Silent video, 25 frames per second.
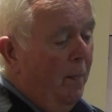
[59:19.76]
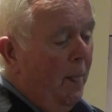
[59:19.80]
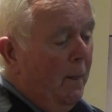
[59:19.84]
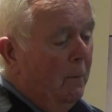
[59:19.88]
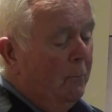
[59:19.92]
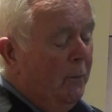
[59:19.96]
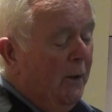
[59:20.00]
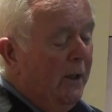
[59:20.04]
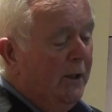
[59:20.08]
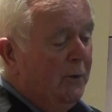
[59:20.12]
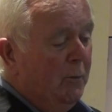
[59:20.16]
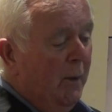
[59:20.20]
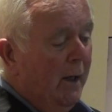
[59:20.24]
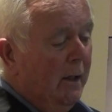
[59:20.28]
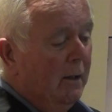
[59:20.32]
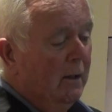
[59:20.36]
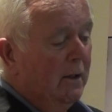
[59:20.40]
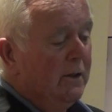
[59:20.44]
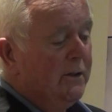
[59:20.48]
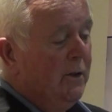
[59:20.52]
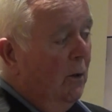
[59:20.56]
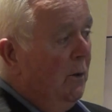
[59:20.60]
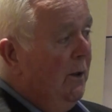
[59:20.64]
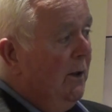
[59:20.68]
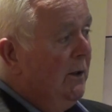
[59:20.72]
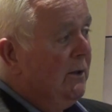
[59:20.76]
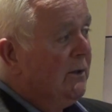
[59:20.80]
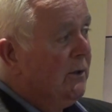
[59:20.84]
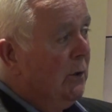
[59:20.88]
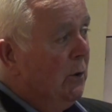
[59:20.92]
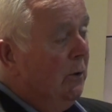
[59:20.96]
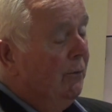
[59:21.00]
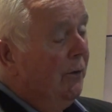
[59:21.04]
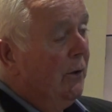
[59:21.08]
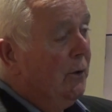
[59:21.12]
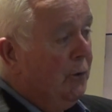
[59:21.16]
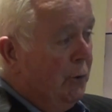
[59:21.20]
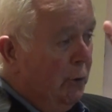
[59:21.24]
British records, only
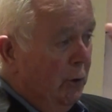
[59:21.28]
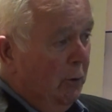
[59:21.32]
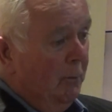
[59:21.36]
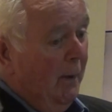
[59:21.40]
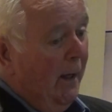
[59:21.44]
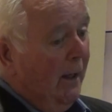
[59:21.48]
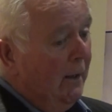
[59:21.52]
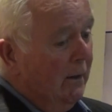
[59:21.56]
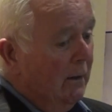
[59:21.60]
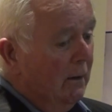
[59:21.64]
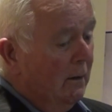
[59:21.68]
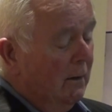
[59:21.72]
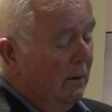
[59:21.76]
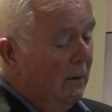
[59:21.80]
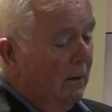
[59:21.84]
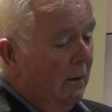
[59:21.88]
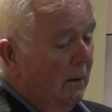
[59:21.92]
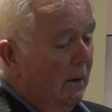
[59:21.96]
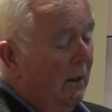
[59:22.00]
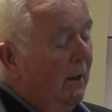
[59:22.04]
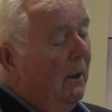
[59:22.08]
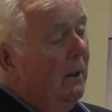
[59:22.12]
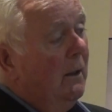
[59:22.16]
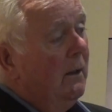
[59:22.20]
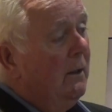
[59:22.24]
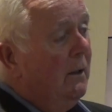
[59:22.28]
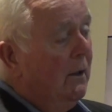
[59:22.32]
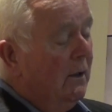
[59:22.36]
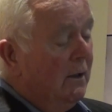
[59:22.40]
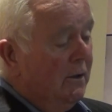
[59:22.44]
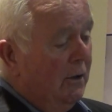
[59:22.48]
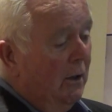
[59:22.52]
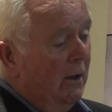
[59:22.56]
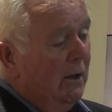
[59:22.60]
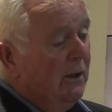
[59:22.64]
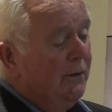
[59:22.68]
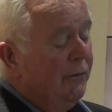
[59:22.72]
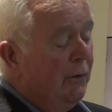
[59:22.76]
discovered 2 men in the
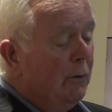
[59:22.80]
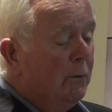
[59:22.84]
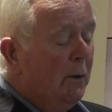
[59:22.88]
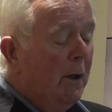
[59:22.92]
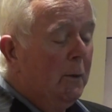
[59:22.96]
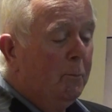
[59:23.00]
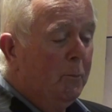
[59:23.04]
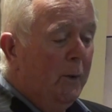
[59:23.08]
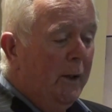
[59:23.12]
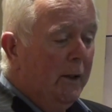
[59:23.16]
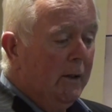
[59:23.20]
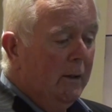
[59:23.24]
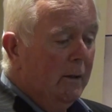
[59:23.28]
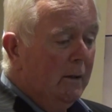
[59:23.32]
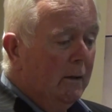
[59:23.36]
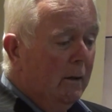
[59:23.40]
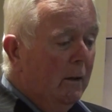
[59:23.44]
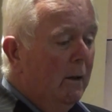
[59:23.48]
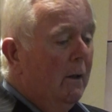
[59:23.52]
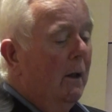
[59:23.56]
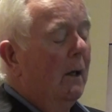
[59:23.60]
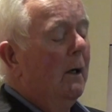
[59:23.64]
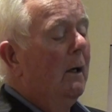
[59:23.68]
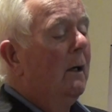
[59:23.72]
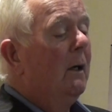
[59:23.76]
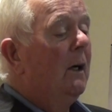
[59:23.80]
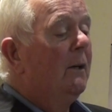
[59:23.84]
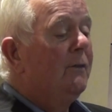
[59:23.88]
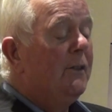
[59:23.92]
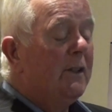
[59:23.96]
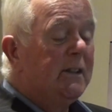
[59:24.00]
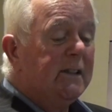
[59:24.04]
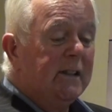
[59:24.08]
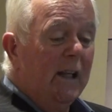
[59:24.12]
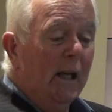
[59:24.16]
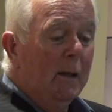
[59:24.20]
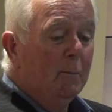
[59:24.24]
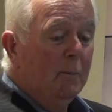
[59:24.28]
entirety of Great Britain of the
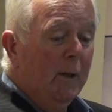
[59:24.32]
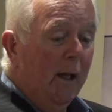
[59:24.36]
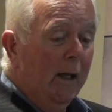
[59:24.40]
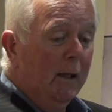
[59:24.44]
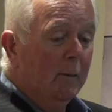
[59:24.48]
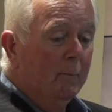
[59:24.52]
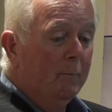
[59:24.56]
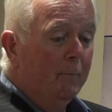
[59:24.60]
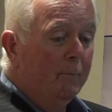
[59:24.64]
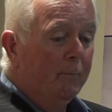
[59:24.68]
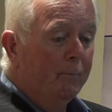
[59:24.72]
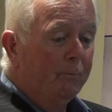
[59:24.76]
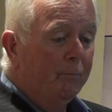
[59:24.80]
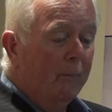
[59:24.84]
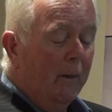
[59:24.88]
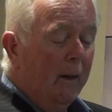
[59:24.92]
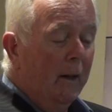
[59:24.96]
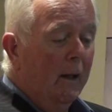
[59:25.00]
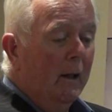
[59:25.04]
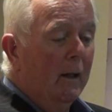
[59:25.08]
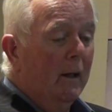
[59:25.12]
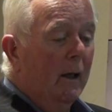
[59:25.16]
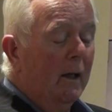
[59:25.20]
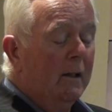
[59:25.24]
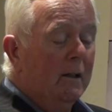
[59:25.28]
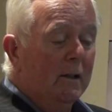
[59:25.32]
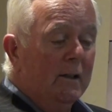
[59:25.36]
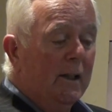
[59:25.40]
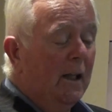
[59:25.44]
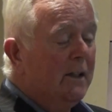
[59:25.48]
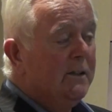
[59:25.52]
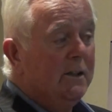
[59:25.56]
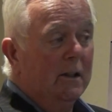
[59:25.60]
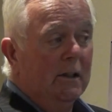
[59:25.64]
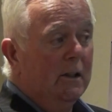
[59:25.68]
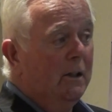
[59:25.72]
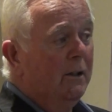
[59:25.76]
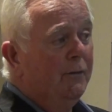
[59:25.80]
same name and their death
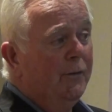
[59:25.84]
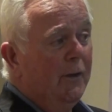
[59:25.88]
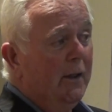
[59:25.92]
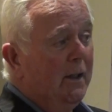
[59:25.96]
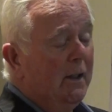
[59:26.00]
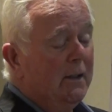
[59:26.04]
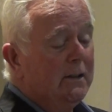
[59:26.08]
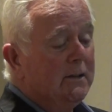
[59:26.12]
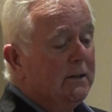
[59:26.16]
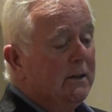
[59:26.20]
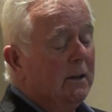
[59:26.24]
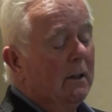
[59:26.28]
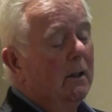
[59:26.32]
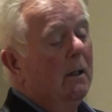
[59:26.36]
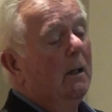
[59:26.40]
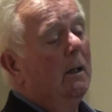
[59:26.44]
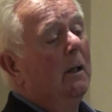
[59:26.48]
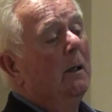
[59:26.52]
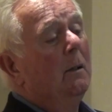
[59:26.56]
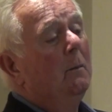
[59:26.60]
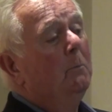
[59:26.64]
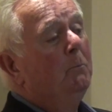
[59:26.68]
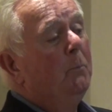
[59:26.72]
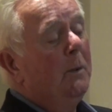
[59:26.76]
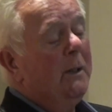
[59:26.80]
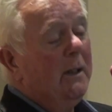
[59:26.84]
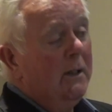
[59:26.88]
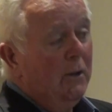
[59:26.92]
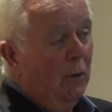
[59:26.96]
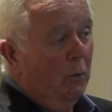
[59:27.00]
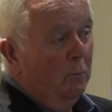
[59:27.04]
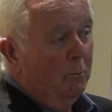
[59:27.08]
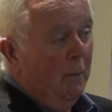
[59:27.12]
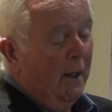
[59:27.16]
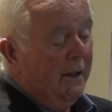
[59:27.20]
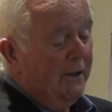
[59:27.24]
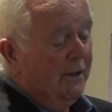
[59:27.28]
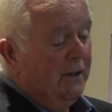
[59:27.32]
certificates, but they don't
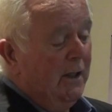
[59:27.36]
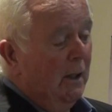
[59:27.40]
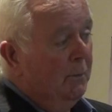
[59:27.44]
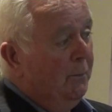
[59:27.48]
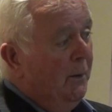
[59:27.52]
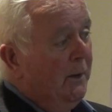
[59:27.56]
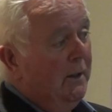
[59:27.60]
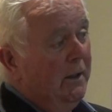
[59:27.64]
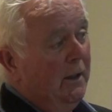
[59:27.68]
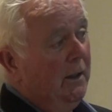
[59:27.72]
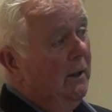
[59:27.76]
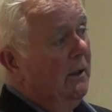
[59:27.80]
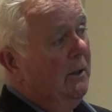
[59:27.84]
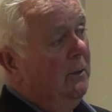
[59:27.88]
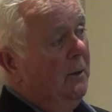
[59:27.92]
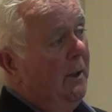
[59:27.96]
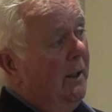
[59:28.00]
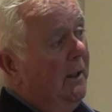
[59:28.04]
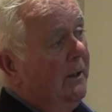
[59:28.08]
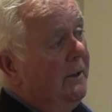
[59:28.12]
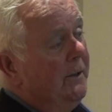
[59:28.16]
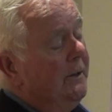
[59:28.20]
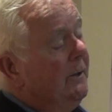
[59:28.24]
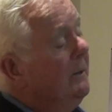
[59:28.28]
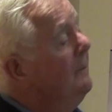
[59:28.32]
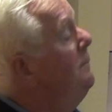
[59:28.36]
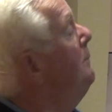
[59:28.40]
match that particular age.